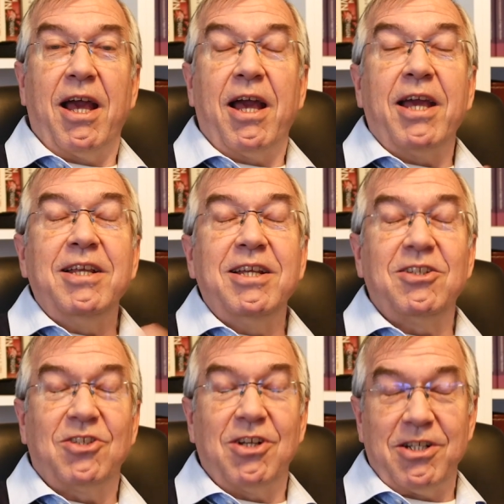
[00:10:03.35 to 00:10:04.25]

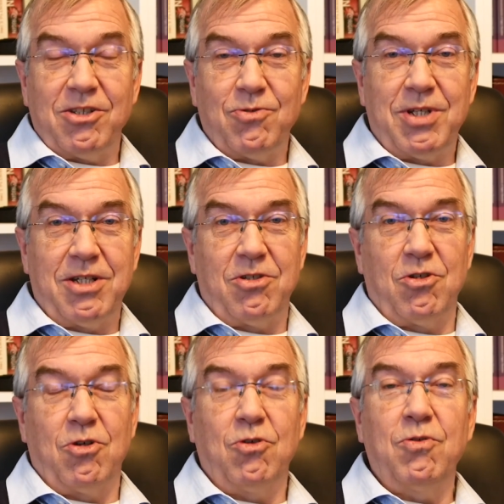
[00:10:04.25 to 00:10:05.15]
initially you didn't
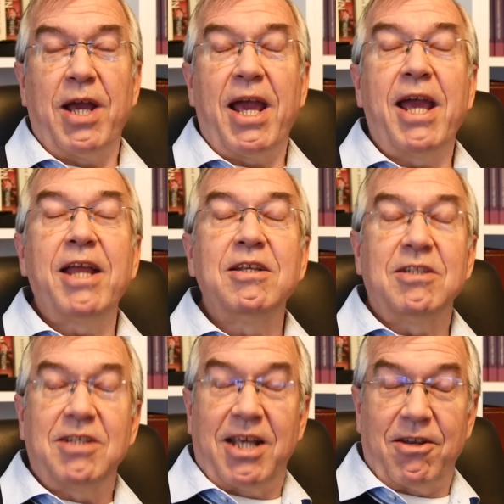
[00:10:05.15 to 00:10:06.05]
know and
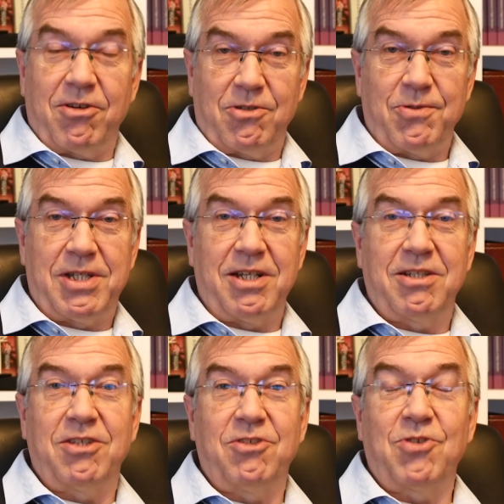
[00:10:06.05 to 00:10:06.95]
characteristics
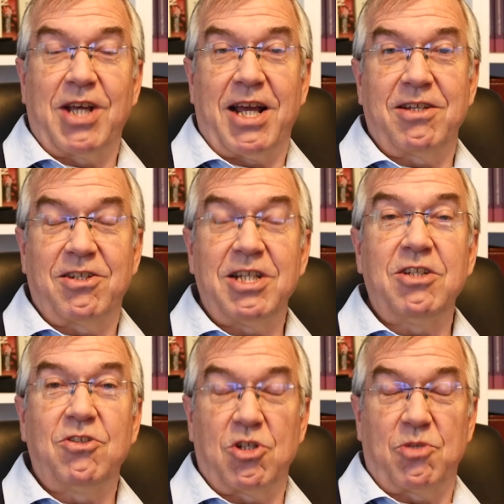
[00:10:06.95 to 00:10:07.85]
that you can't see
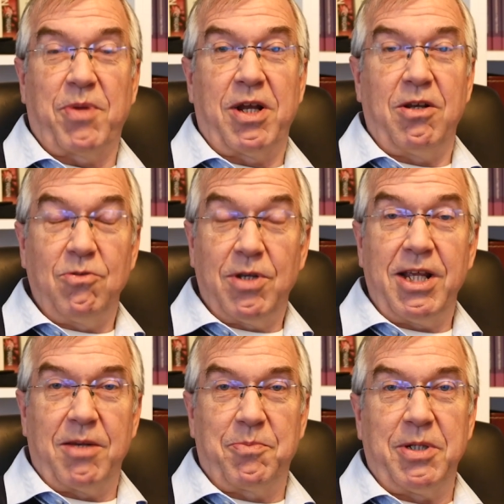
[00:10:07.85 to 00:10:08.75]
just by looking
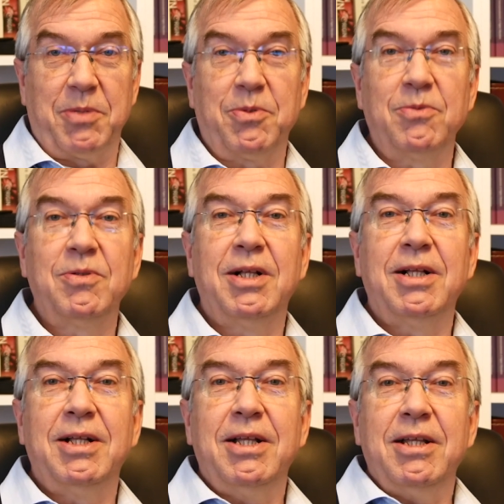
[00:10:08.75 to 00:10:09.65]
at people,
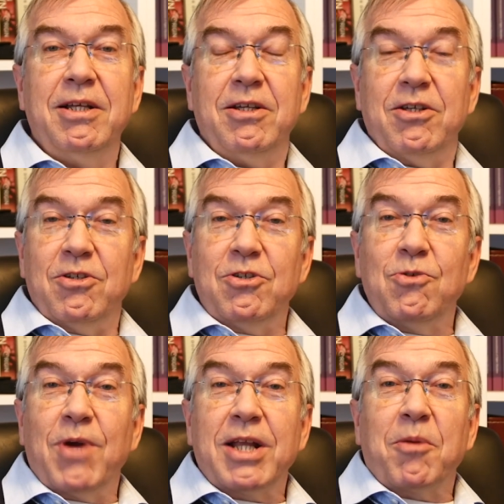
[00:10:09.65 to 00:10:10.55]
you
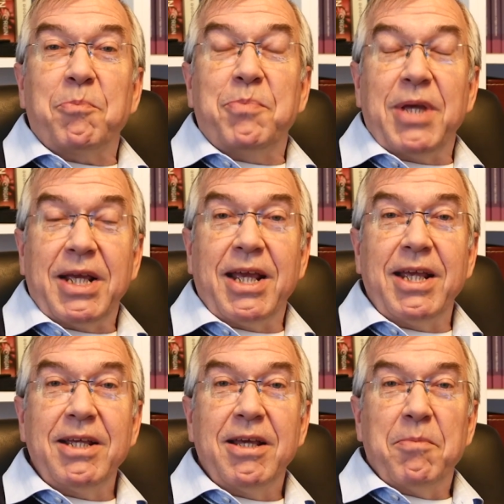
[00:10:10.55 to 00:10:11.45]
end up
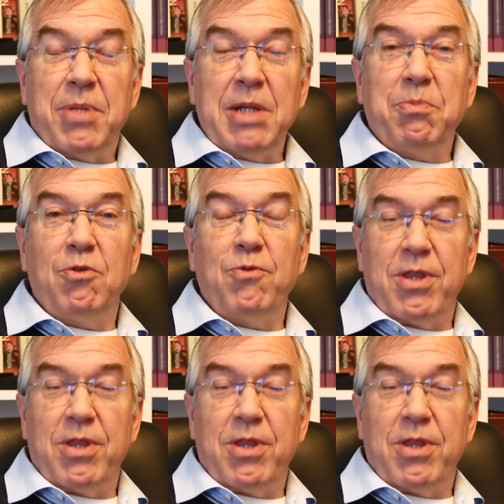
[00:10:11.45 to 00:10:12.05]
picking people with a